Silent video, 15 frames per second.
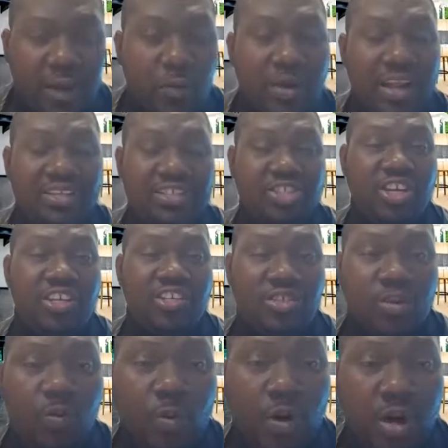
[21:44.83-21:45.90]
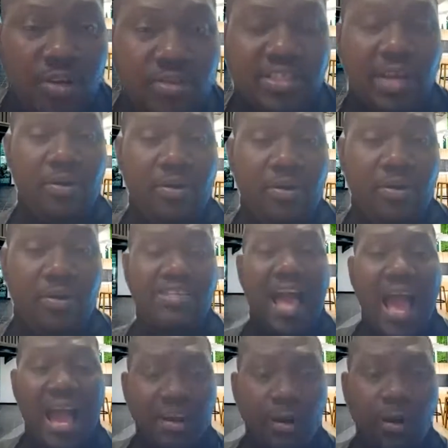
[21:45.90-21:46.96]
I wanted to change the world. I wanted to
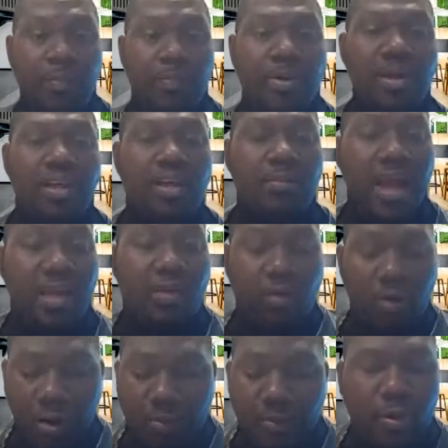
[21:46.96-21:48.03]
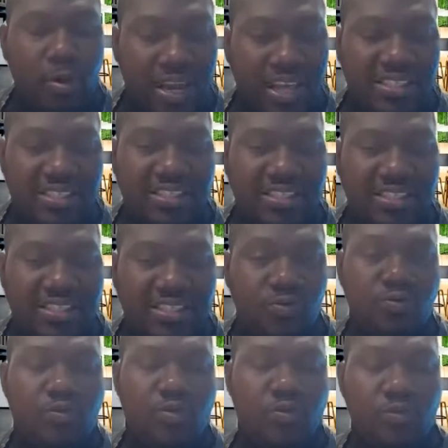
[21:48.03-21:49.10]
add up my own components to
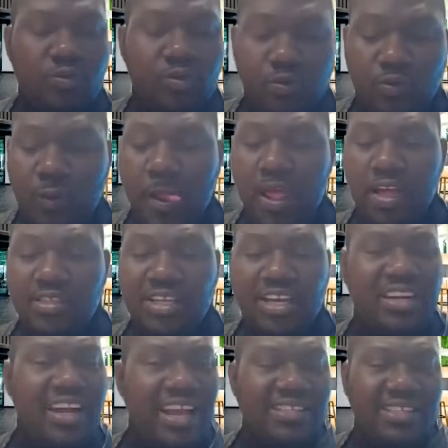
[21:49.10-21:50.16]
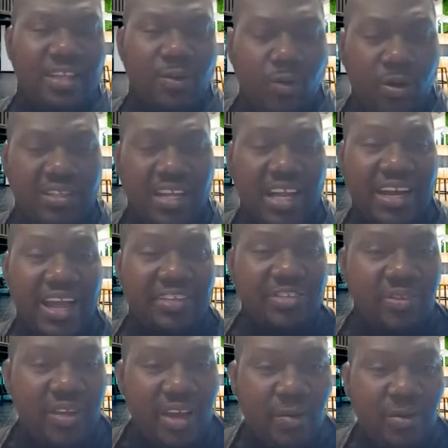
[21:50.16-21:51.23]
connect to the world. And
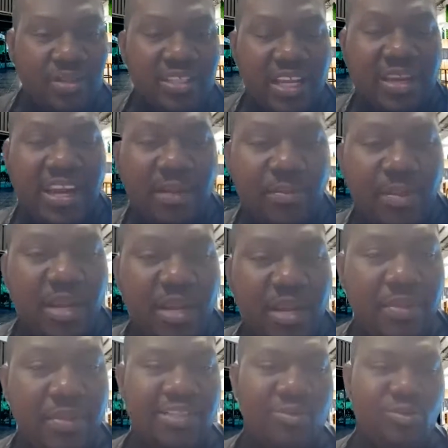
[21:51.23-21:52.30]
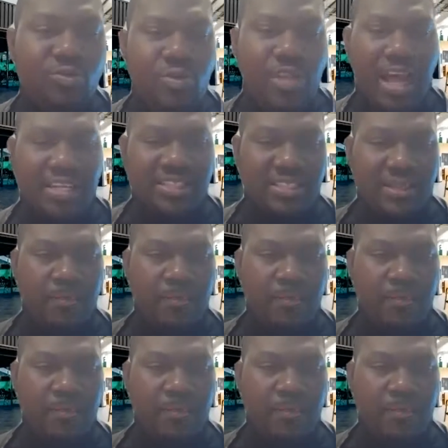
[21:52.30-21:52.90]
Nigeria wasn't enabling me to do that.